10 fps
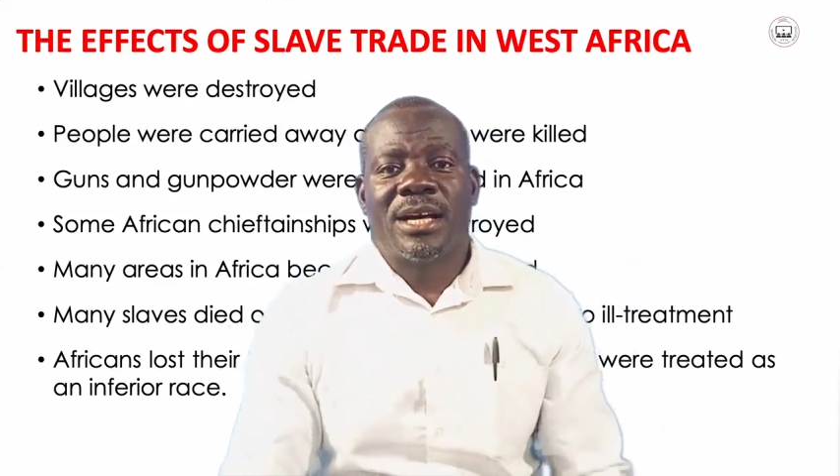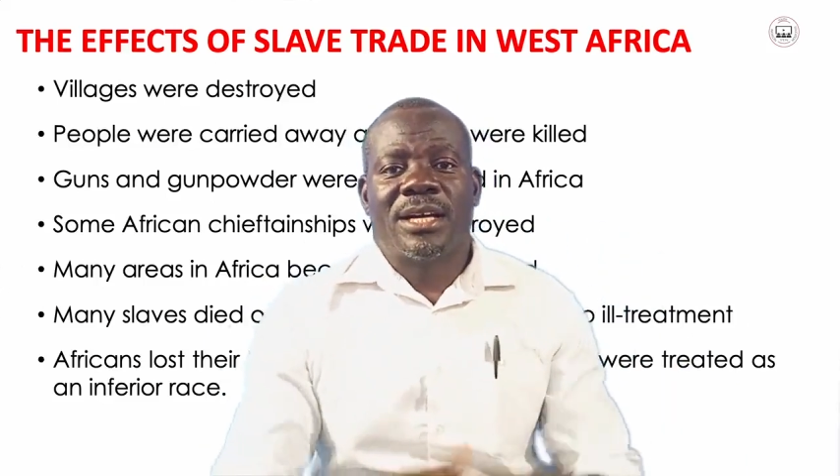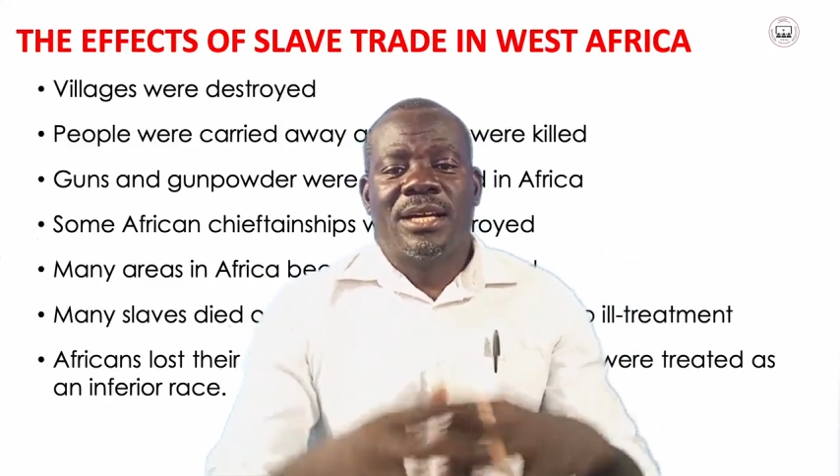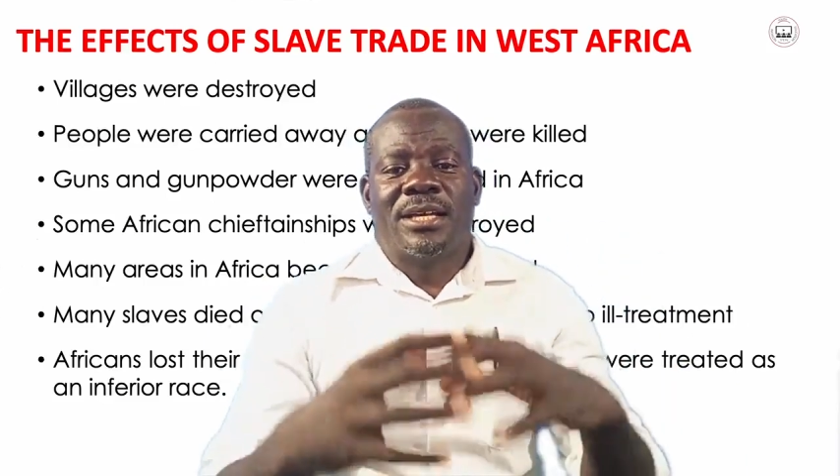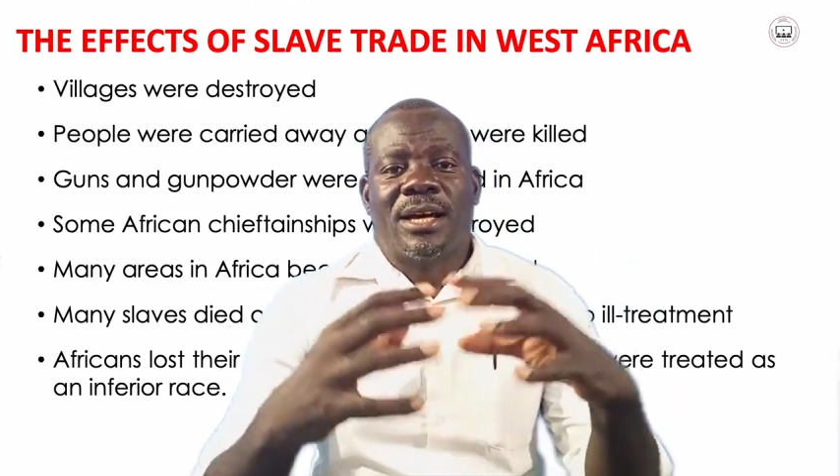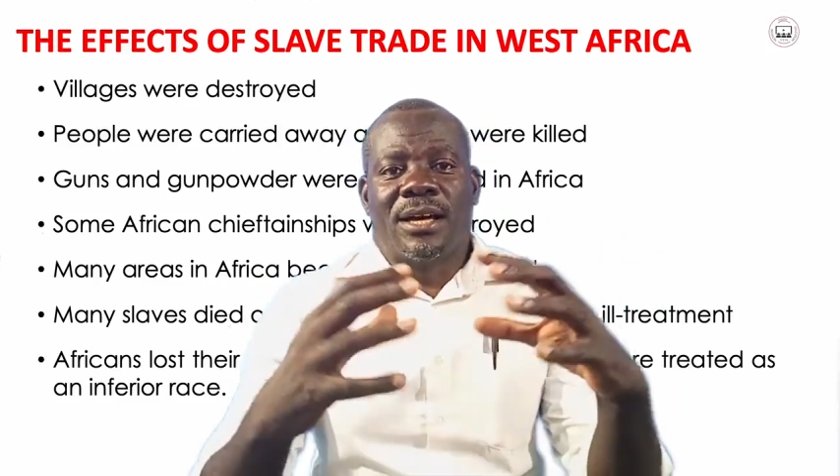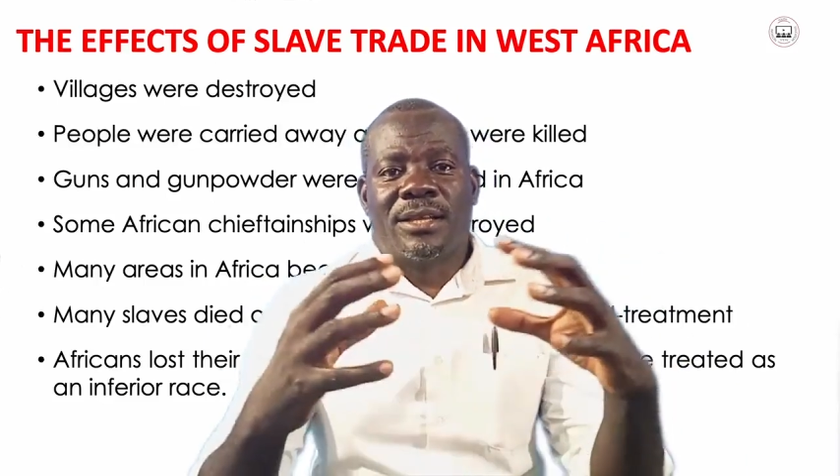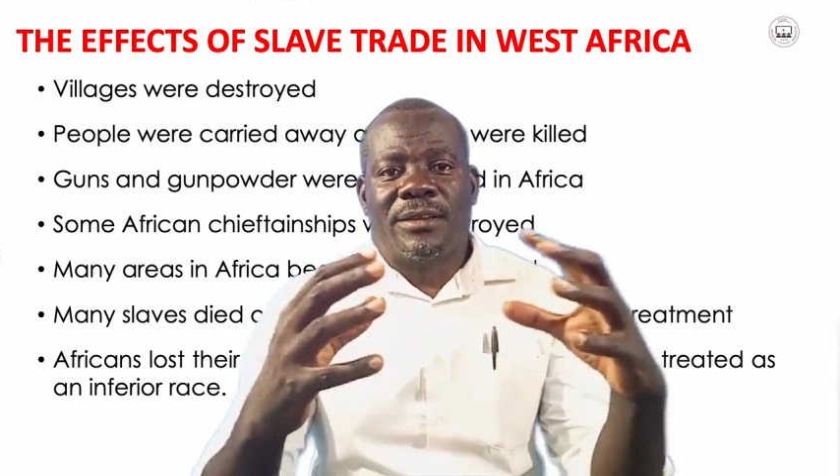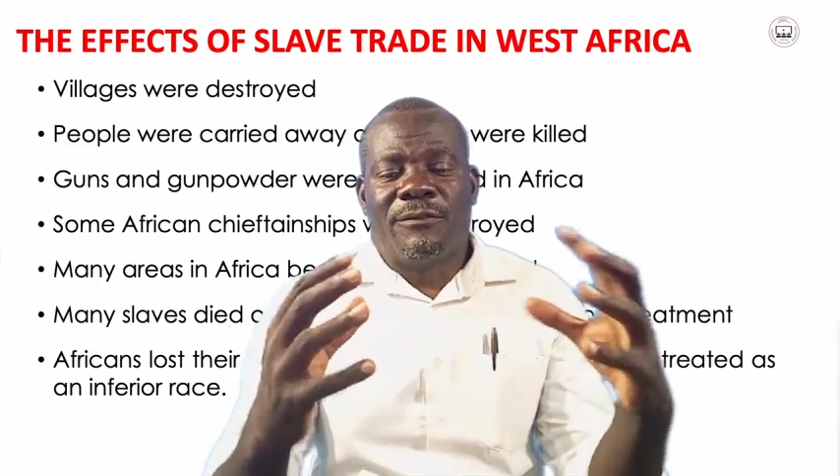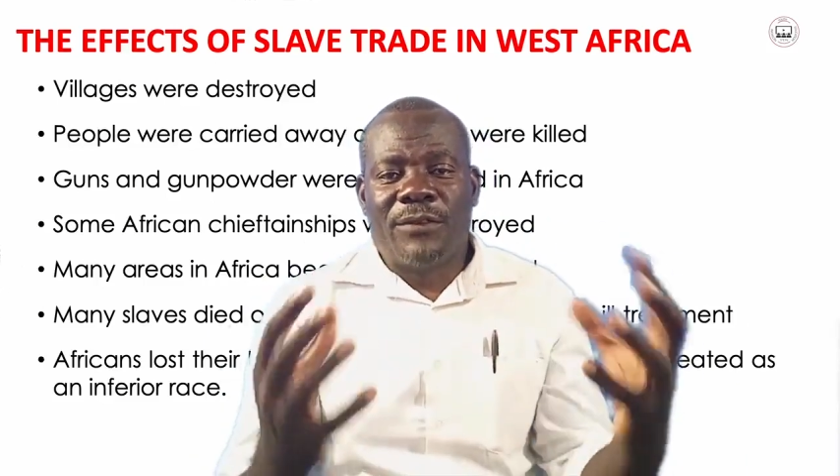
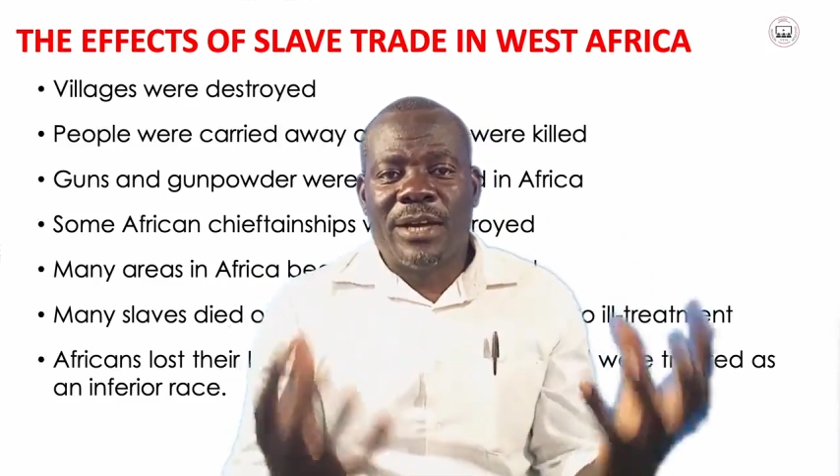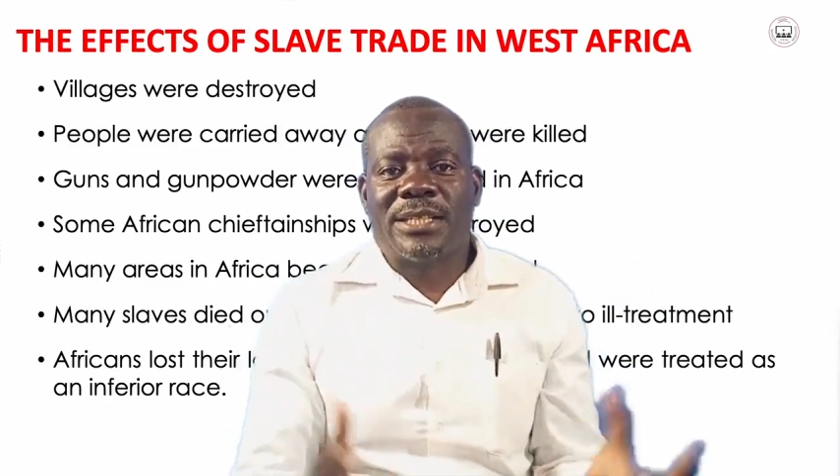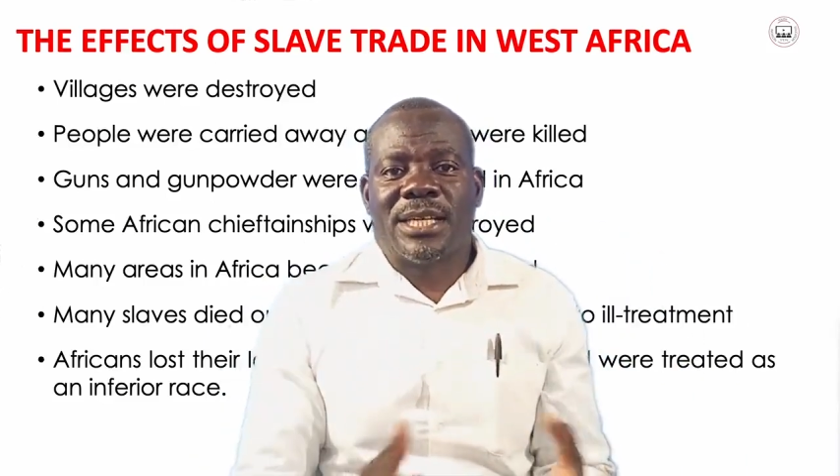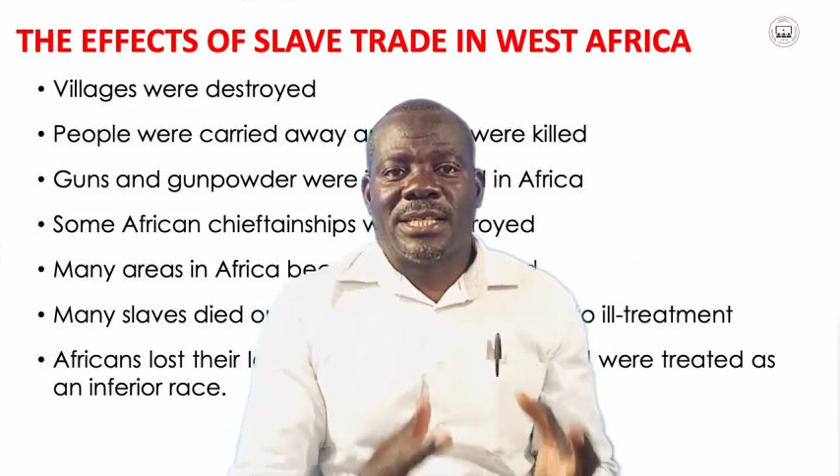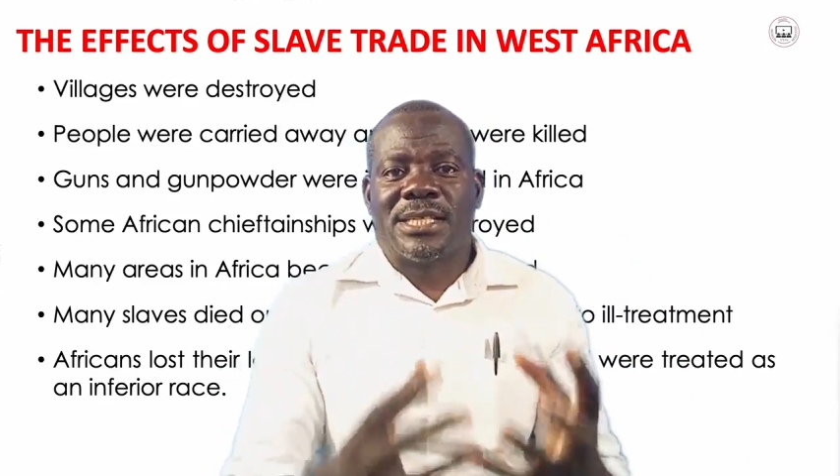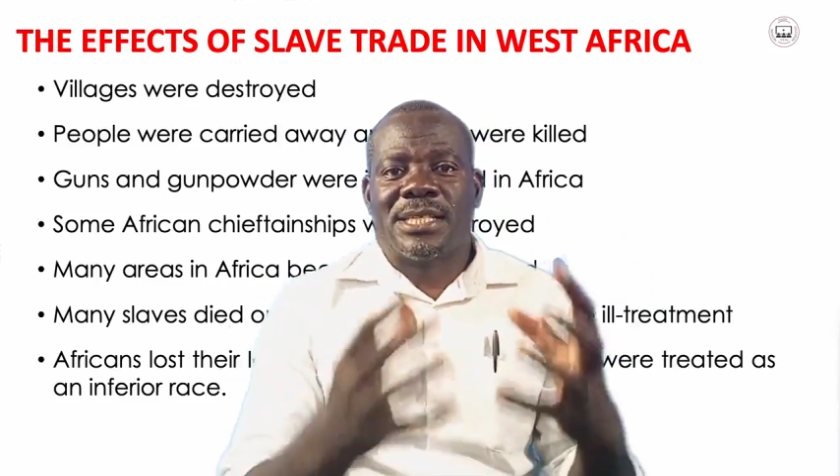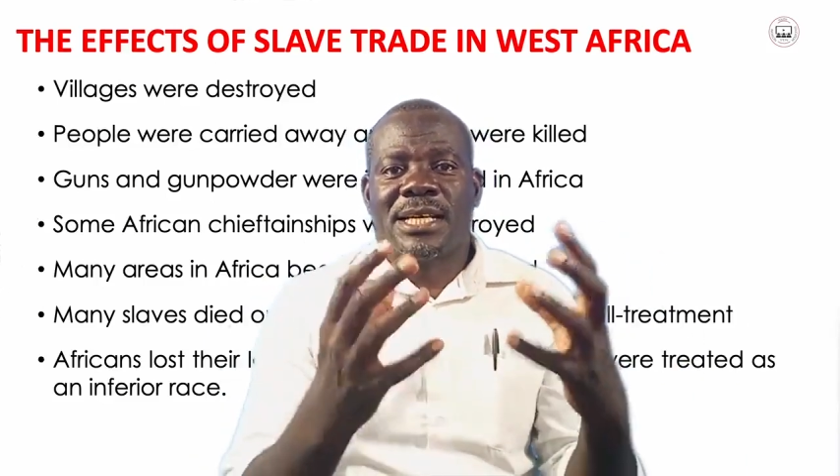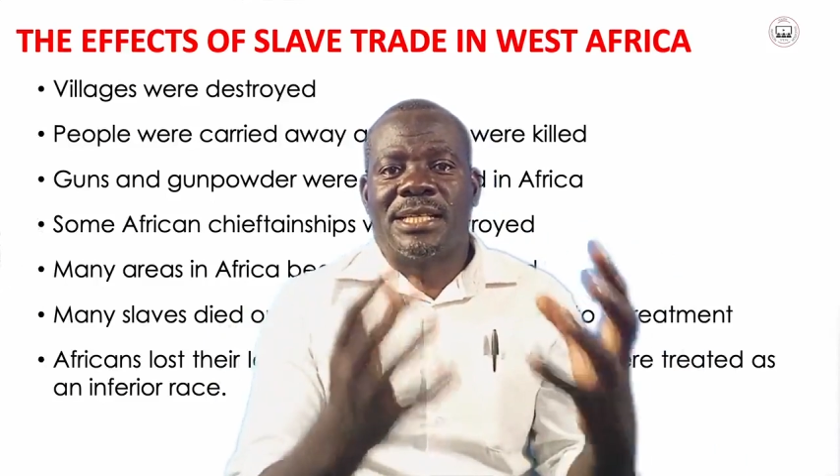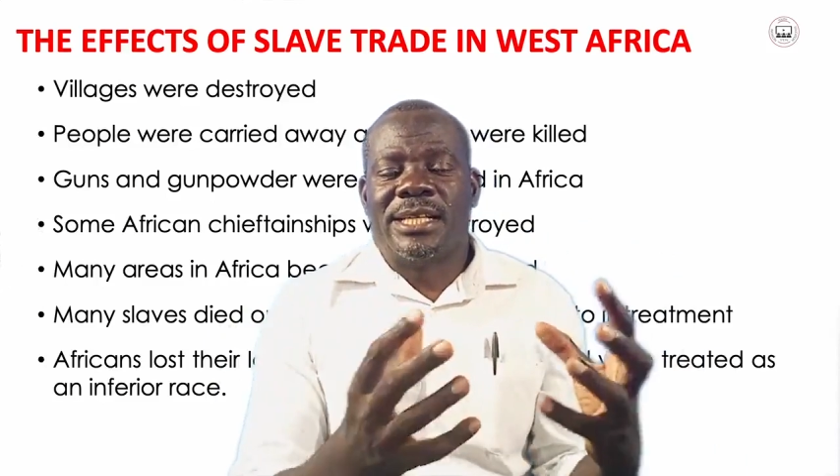the factors that